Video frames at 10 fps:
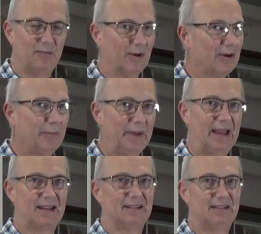Welcome
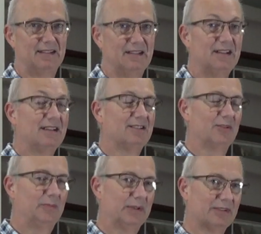back
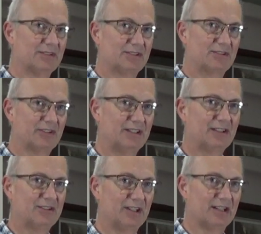to Bill's
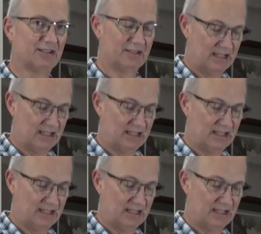cooking channel.